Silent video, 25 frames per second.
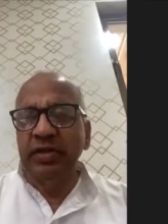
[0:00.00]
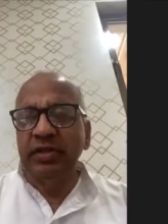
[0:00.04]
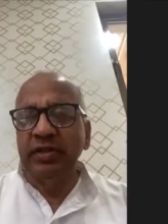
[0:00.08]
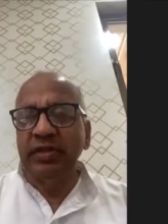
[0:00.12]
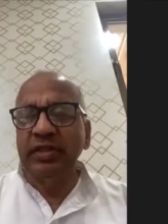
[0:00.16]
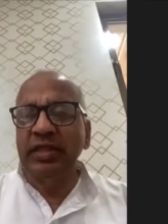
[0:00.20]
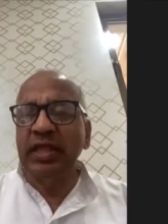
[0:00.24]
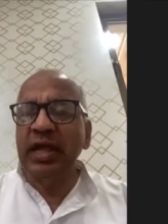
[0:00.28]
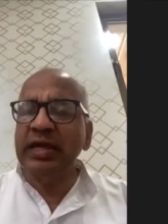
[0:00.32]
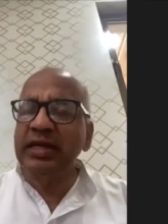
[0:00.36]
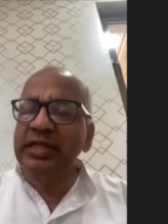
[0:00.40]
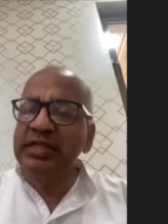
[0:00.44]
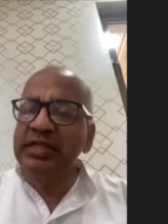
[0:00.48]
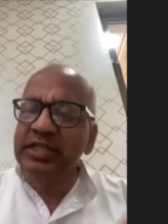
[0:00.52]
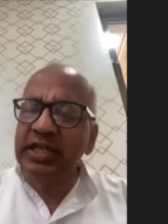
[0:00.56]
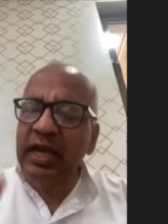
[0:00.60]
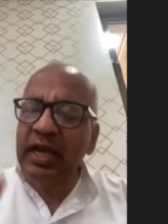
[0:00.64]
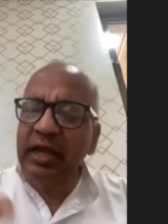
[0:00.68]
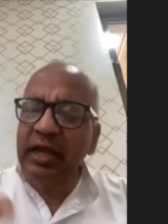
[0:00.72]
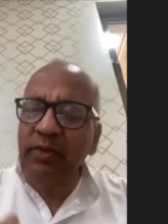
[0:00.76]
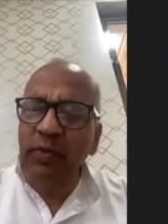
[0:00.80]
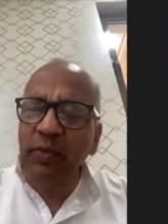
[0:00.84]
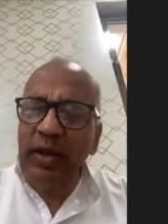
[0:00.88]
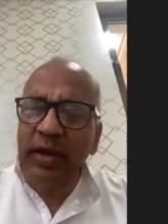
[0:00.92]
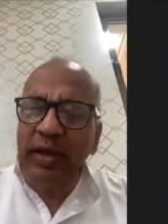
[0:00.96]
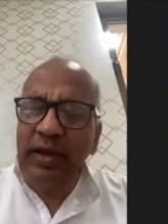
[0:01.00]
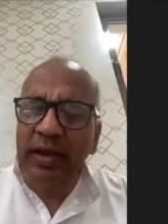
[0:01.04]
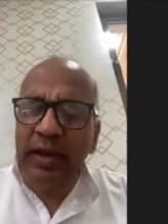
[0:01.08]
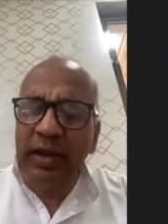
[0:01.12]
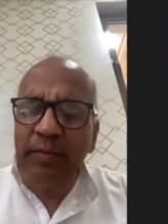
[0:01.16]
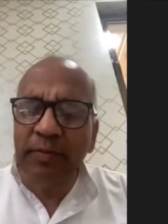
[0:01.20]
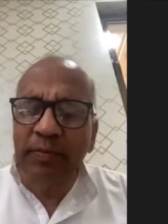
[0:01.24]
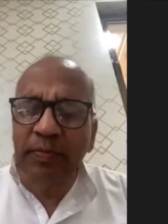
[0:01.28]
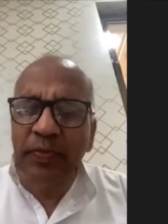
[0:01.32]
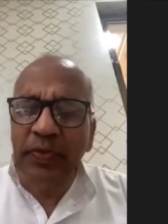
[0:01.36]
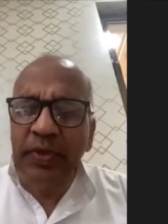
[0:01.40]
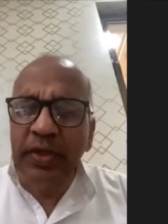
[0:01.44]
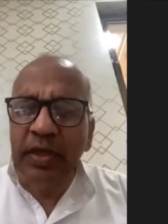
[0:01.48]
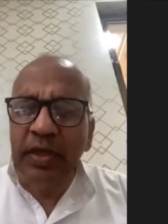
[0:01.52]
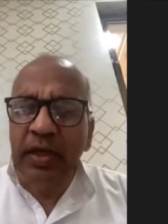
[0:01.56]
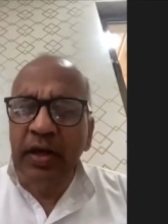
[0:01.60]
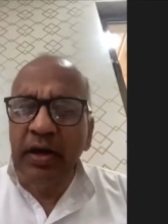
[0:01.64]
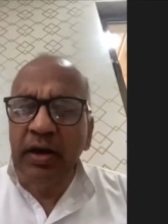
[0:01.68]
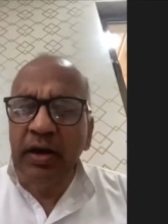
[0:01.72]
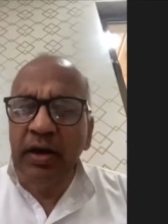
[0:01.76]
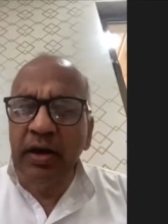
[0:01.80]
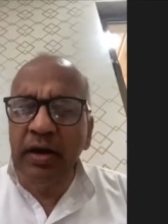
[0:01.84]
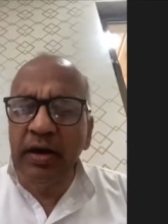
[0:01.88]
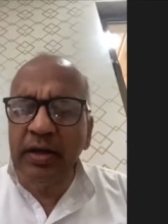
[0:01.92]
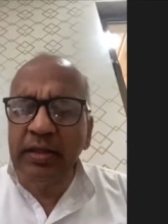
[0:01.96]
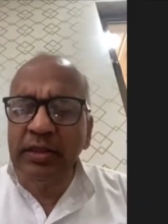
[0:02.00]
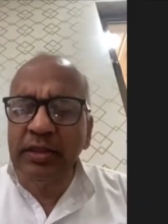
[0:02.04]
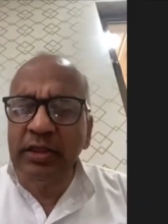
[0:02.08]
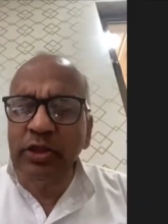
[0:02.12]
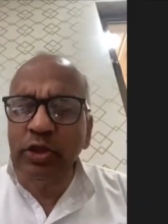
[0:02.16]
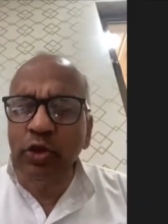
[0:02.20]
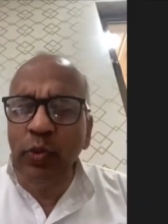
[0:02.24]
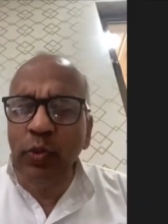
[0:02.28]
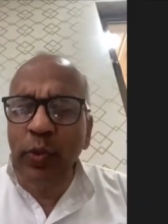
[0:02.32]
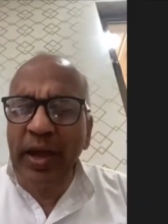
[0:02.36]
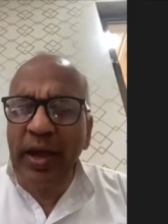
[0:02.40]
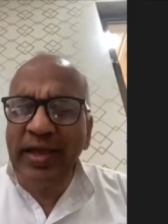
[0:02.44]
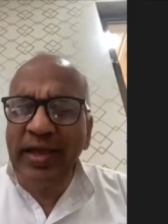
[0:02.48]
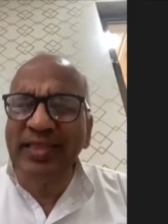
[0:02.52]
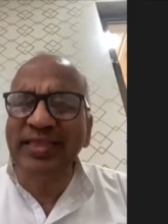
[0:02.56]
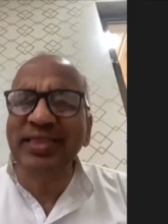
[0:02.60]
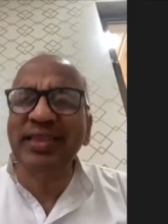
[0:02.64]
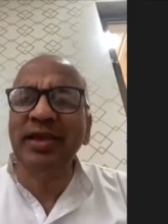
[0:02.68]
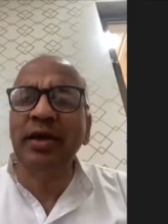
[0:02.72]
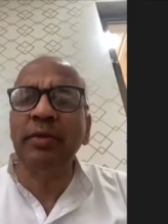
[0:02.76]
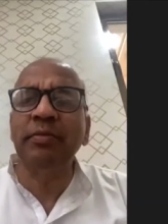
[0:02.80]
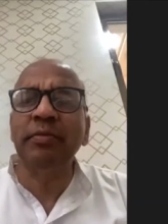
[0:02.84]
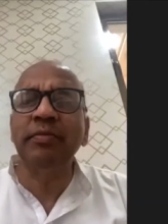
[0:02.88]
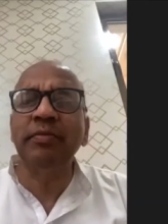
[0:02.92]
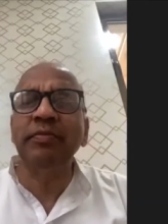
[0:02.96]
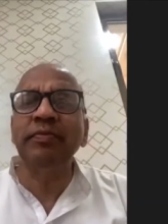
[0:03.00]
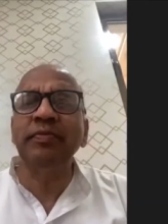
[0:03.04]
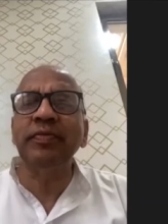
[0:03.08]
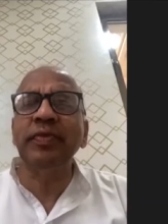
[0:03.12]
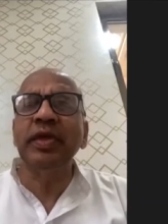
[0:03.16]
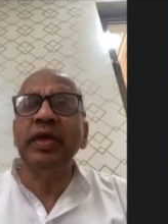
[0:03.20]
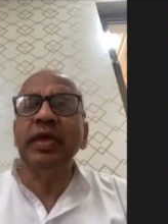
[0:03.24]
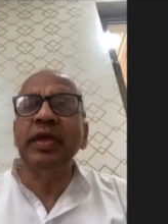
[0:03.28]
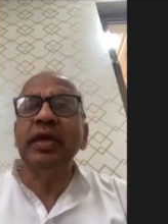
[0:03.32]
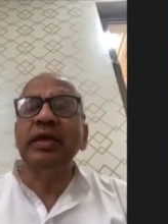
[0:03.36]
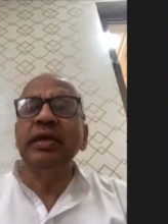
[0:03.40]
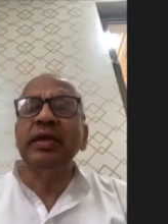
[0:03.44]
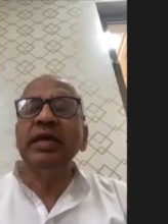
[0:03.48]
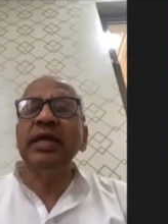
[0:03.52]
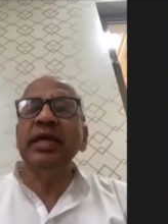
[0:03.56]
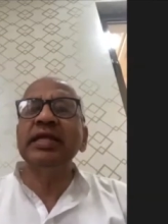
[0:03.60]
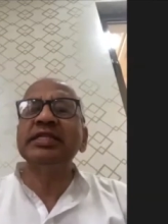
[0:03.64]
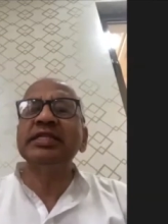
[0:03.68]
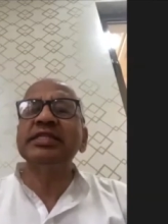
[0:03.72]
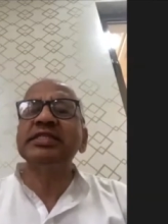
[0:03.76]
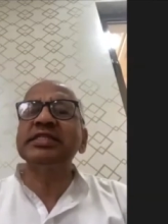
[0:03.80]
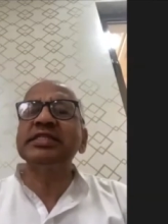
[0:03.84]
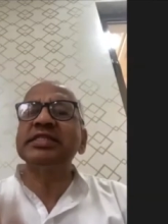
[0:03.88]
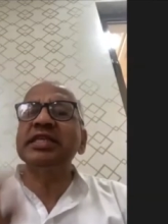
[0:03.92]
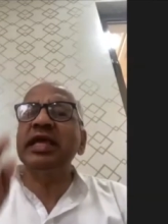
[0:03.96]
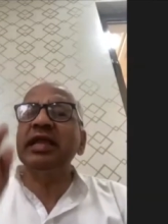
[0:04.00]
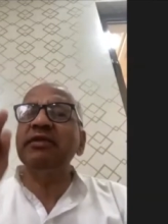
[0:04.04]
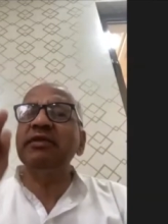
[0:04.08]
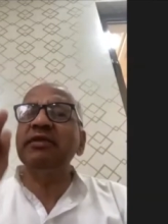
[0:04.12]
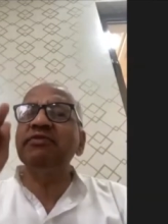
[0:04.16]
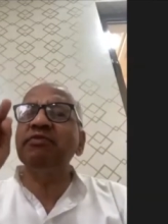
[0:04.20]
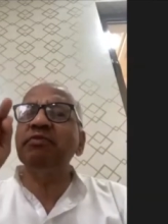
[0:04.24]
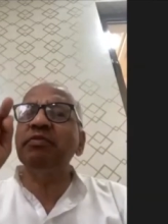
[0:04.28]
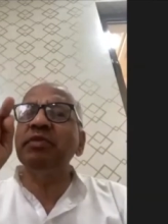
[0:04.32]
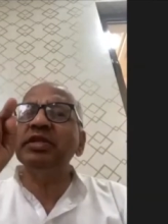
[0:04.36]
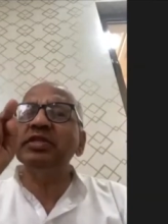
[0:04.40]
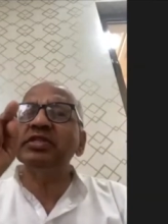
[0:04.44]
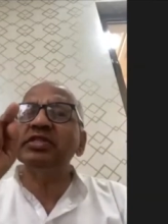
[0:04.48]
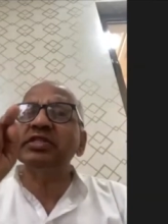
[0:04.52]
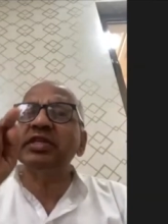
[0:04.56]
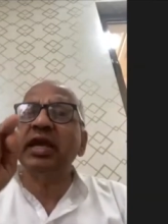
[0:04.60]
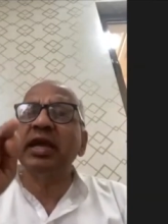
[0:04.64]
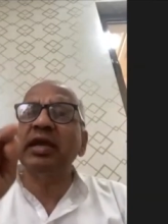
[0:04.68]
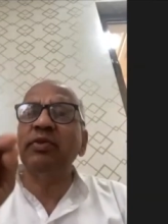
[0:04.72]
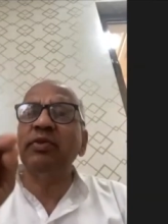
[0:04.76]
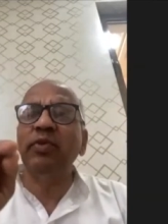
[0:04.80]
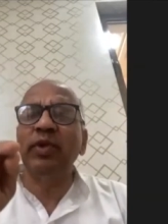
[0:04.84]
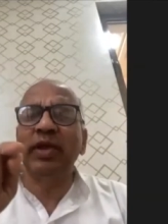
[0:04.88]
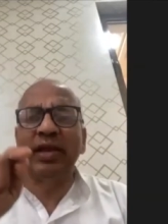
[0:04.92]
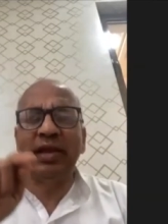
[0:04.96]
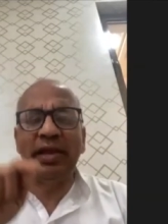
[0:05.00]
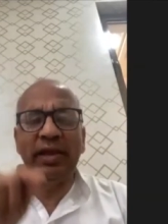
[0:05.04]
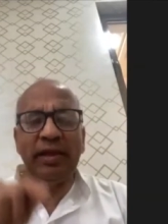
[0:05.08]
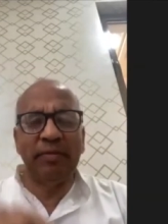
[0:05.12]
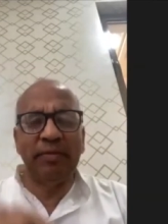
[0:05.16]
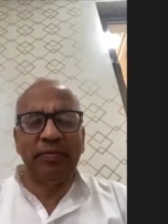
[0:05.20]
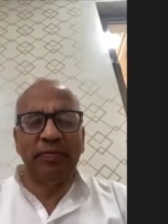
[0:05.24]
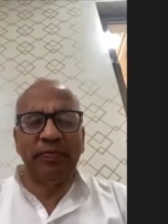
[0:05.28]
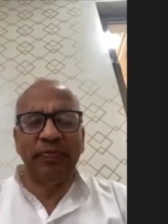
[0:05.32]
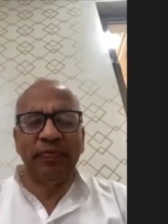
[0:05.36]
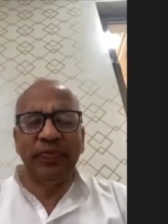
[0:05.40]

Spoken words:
That is Kaivalya. Advaitam itself means Kaivalya.